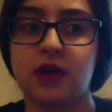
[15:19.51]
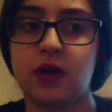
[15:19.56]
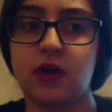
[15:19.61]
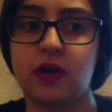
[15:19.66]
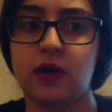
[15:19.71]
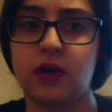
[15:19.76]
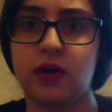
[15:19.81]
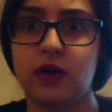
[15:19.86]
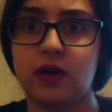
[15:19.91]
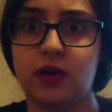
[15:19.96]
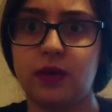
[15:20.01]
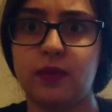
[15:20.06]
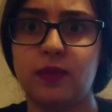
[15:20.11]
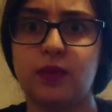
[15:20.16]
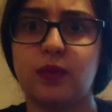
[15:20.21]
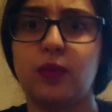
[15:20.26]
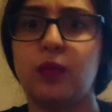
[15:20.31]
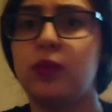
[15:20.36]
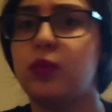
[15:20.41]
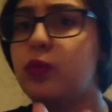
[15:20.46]
are
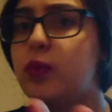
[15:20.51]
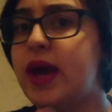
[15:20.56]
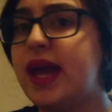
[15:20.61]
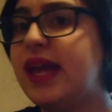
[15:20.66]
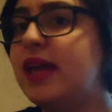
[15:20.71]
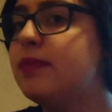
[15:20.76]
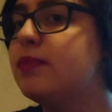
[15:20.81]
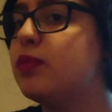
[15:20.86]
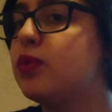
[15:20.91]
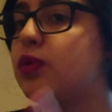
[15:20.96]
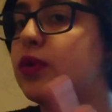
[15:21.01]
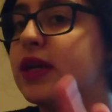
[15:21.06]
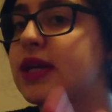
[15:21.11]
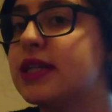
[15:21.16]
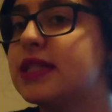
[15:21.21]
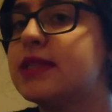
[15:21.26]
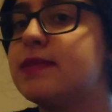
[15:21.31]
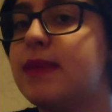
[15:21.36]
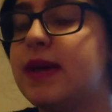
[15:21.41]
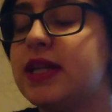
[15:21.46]
way more
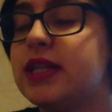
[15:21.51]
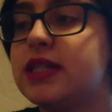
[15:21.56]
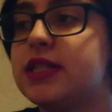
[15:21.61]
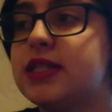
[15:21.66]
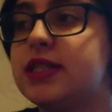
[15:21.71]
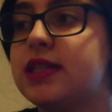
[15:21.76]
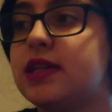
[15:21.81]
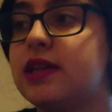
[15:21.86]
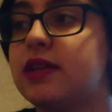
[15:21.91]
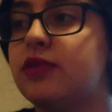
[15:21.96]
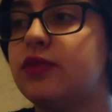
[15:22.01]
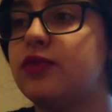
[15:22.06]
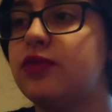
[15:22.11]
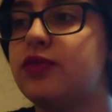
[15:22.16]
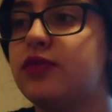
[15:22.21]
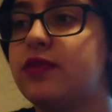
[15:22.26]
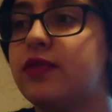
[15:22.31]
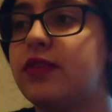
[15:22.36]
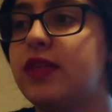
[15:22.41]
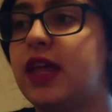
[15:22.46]

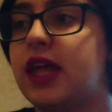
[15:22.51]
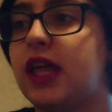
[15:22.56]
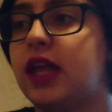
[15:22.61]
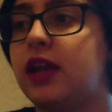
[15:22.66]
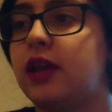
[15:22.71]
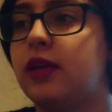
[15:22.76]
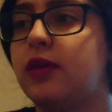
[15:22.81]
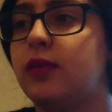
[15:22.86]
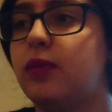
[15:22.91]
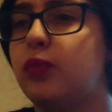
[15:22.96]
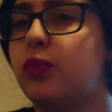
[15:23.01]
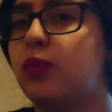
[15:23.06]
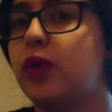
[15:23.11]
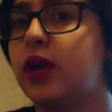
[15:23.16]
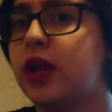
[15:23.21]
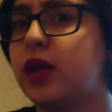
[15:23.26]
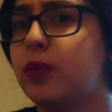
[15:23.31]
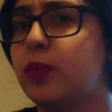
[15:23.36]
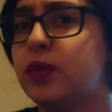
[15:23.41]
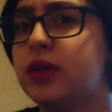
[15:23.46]
expensive than
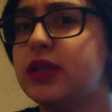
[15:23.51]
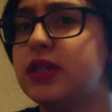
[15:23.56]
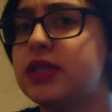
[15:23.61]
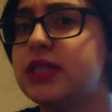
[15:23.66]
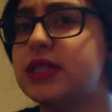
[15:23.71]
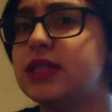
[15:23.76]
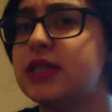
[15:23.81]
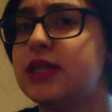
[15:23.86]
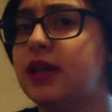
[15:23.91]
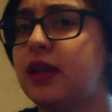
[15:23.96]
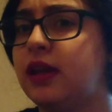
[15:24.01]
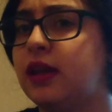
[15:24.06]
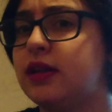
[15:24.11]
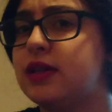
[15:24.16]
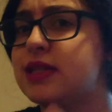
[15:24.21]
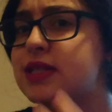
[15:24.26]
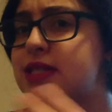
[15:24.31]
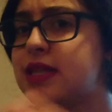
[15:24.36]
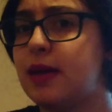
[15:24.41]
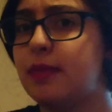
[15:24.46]
what it was in
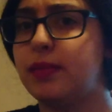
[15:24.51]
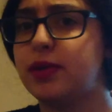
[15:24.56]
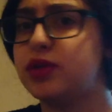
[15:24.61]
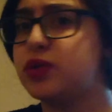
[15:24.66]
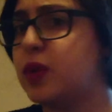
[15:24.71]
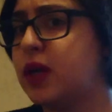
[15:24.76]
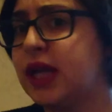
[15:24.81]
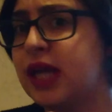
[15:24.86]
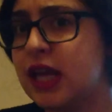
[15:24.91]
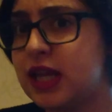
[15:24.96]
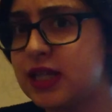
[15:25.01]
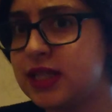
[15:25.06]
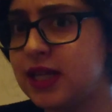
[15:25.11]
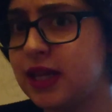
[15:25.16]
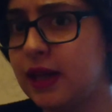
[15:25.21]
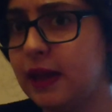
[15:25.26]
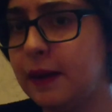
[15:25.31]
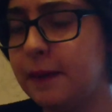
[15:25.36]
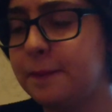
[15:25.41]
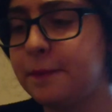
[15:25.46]
December
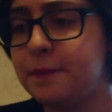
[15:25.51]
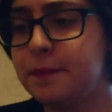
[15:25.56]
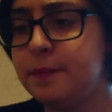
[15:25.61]
2018.